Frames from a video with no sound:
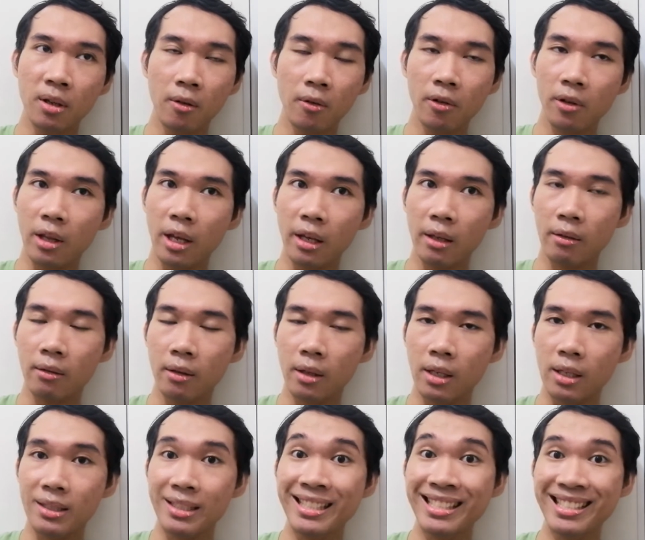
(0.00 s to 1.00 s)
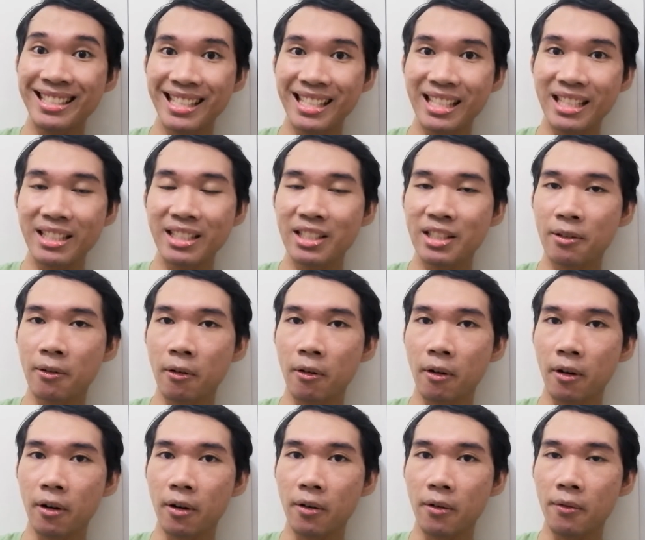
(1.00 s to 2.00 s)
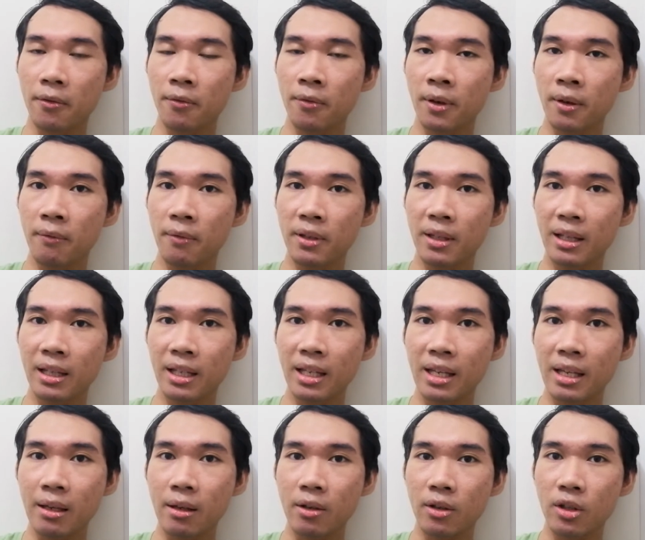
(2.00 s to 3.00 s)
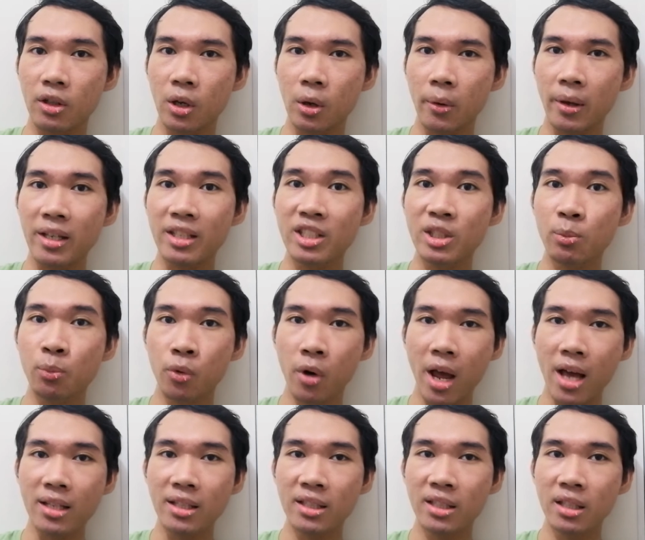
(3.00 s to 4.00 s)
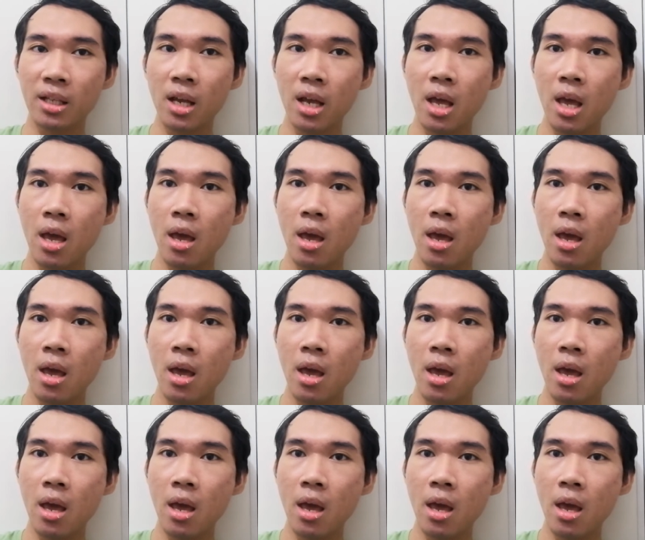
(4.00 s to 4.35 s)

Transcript: or like the scenes are vividly, you know, expressed.